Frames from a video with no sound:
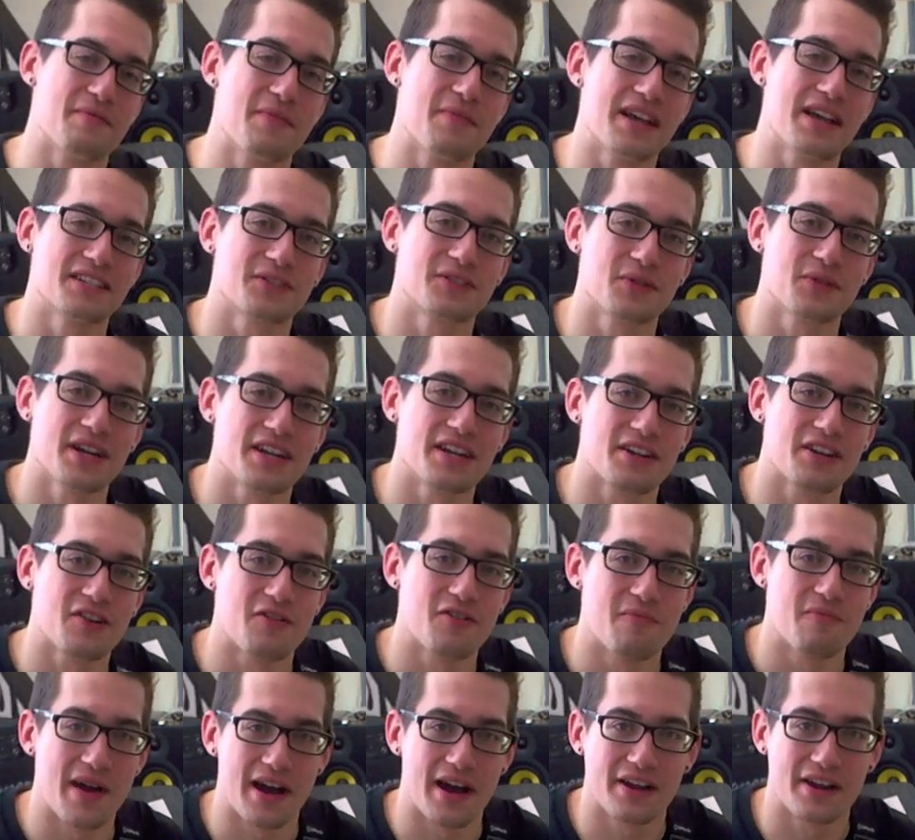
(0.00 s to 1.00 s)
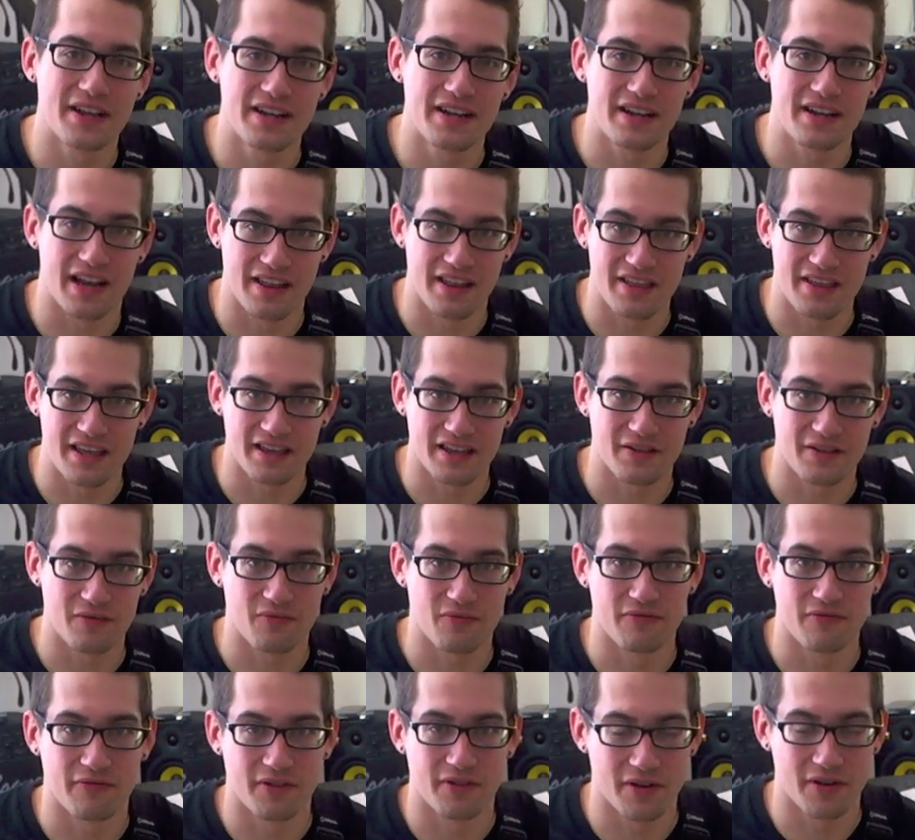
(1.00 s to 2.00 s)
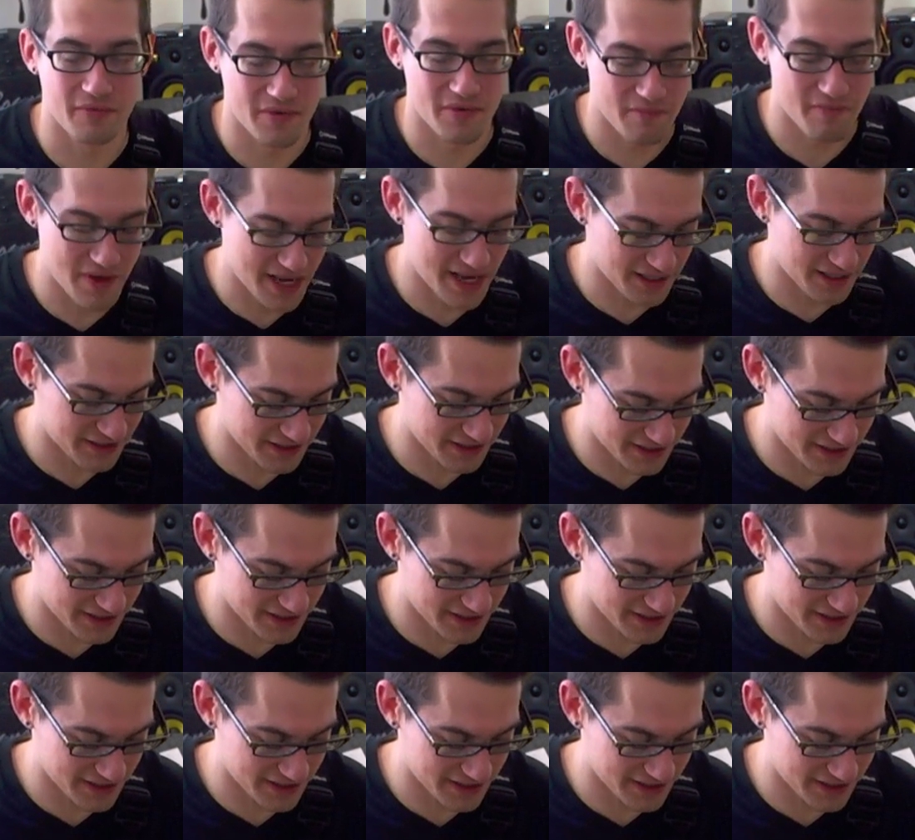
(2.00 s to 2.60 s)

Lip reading: best way to go about it, I think, from a basic